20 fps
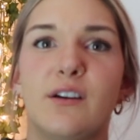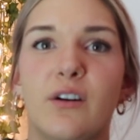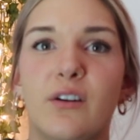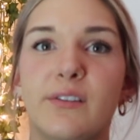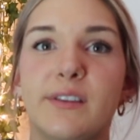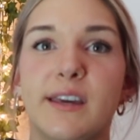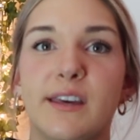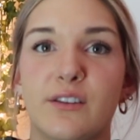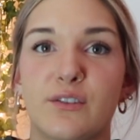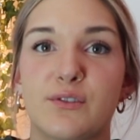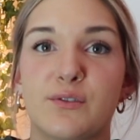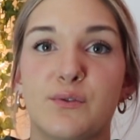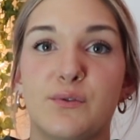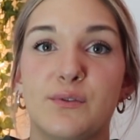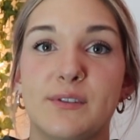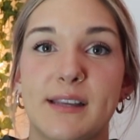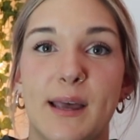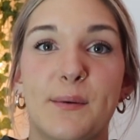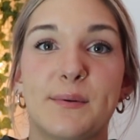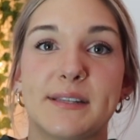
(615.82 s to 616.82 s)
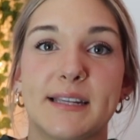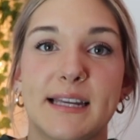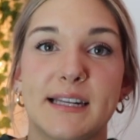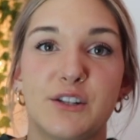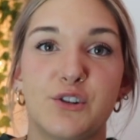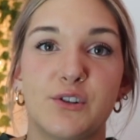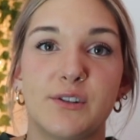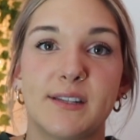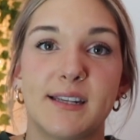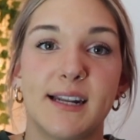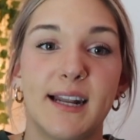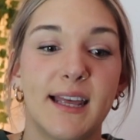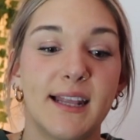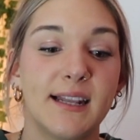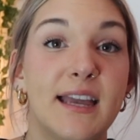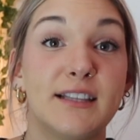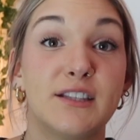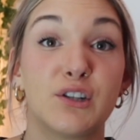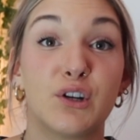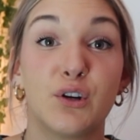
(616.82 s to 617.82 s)
all the other schools I was interested in,
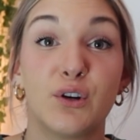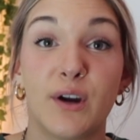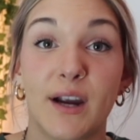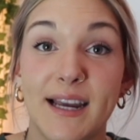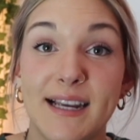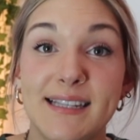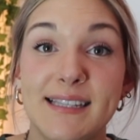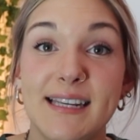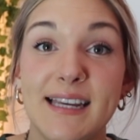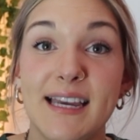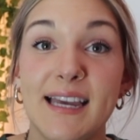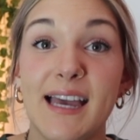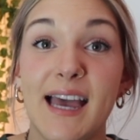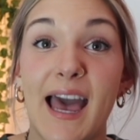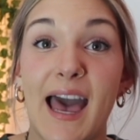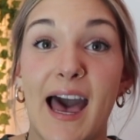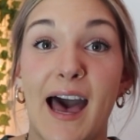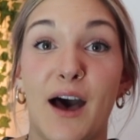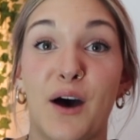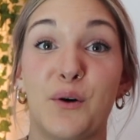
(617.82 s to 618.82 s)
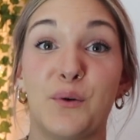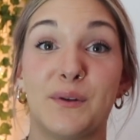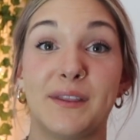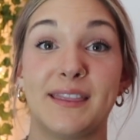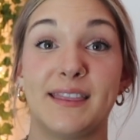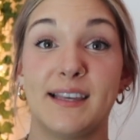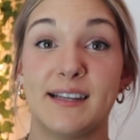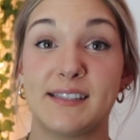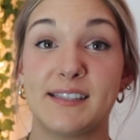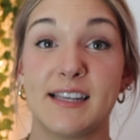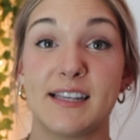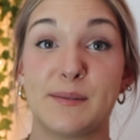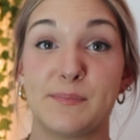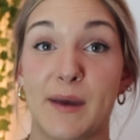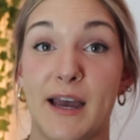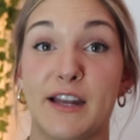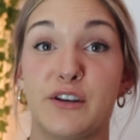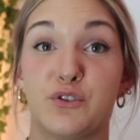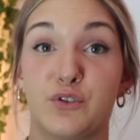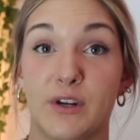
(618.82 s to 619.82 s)
it's crazy how this is
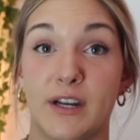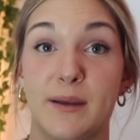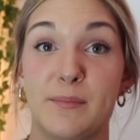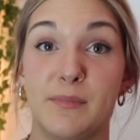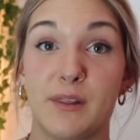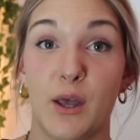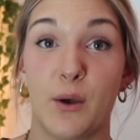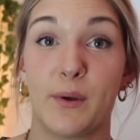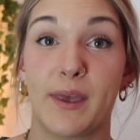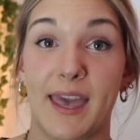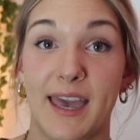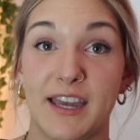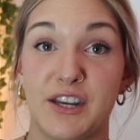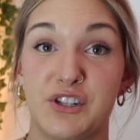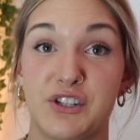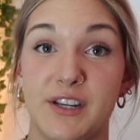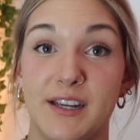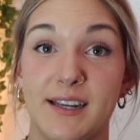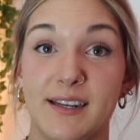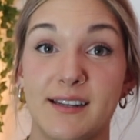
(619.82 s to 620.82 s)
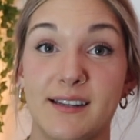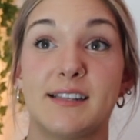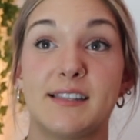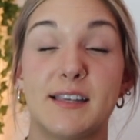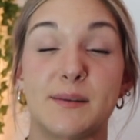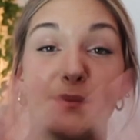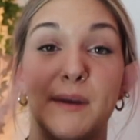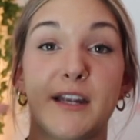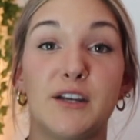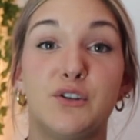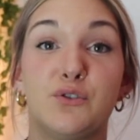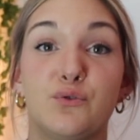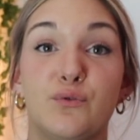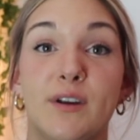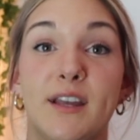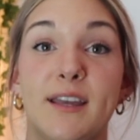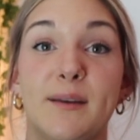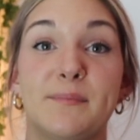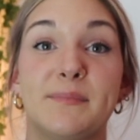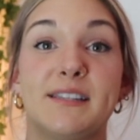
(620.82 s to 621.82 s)
my dream location. This is my
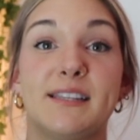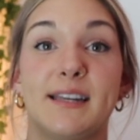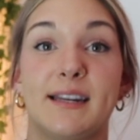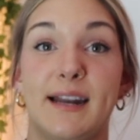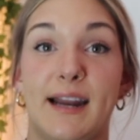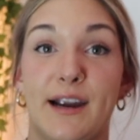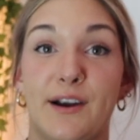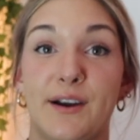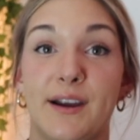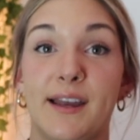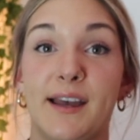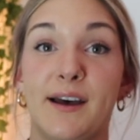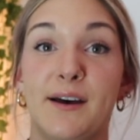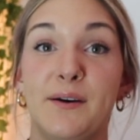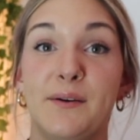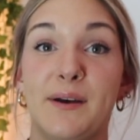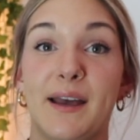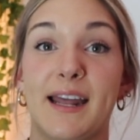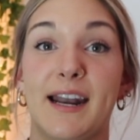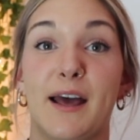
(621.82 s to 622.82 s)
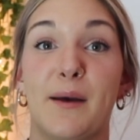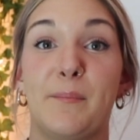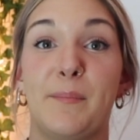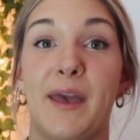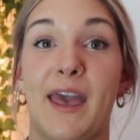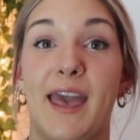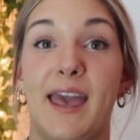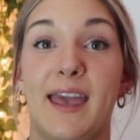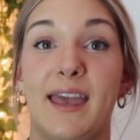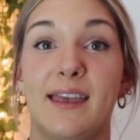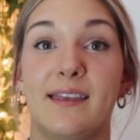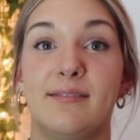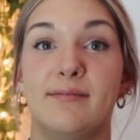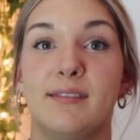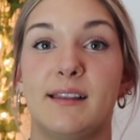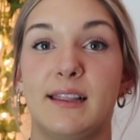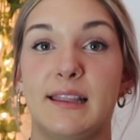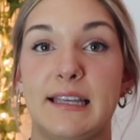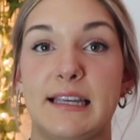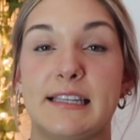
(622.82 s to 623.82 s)
dream scenario, and I'm paying
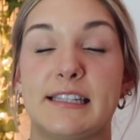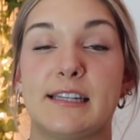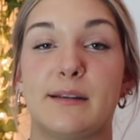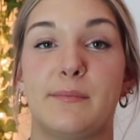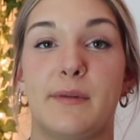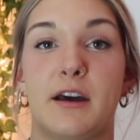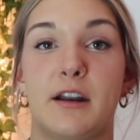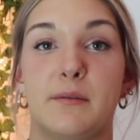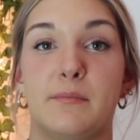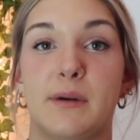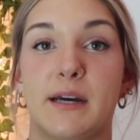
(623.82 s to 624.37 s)
the least amount of